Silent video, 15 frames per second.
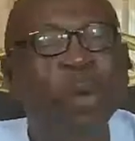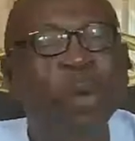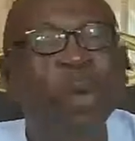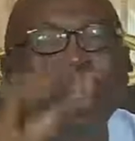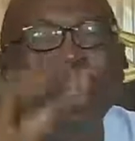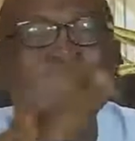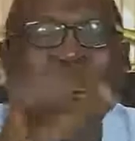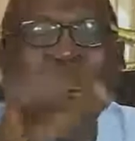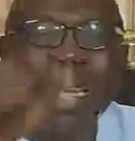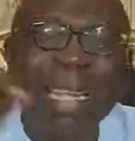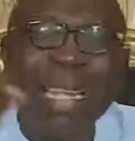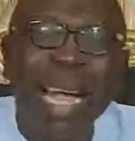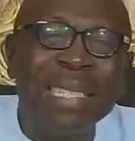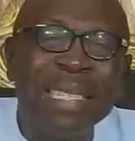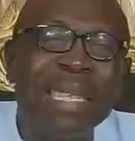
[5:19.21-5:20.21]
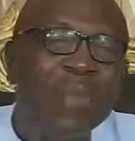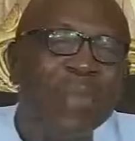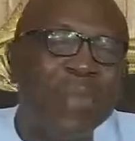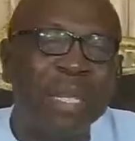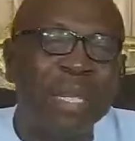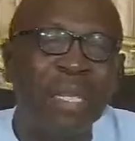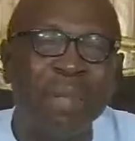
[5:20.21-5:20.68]
What has he
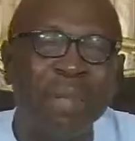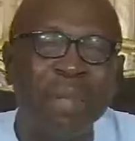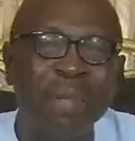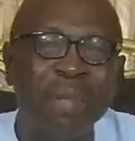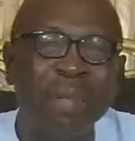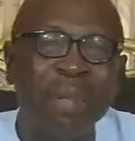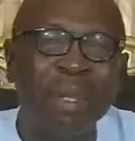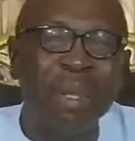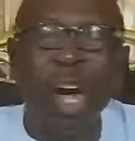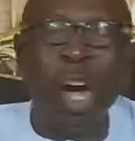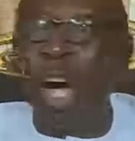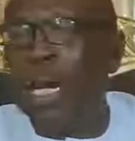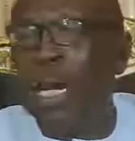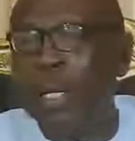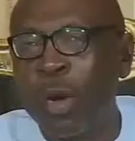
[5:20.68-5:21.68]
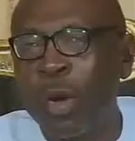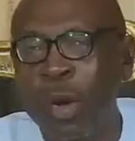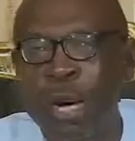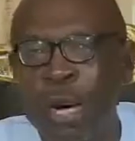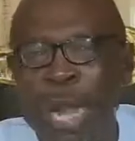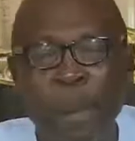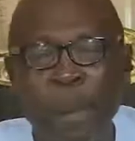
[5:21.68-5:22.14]
achieved? All the
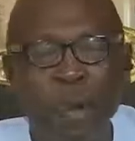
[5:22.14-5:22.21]
so-called